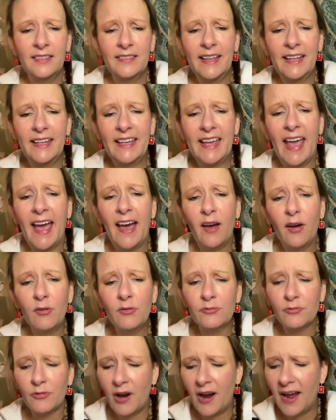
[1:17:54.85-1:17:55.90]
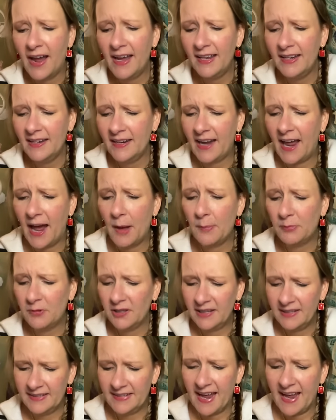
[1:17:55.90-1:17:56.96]
they count, right? An apple
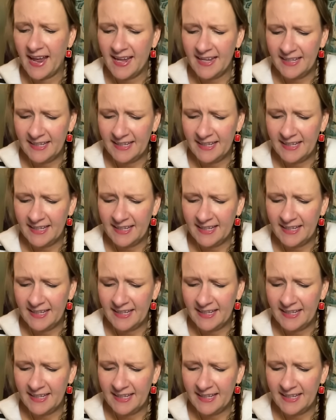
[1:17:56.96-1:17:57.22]
a day